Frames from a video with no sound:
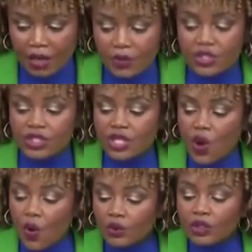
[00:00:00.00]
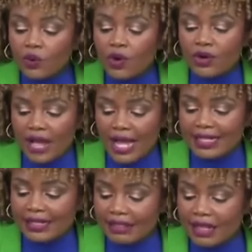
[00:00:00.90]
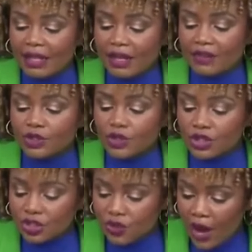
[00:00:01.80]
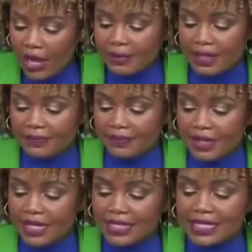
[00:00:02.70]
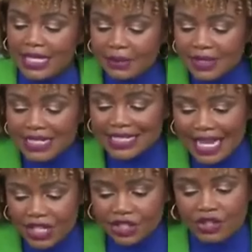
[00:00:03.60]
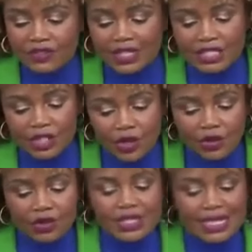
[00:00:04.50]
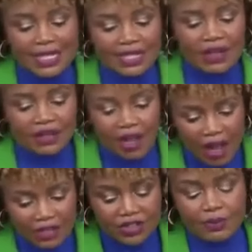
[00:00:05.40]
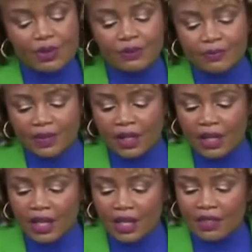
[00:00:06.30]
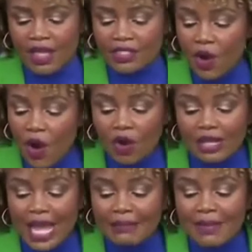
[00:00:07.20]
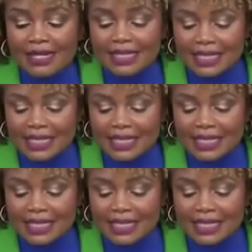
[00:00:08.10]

which is the only word I can think of to describe it. His demonization of Latinos is unconscionable. That's all I meant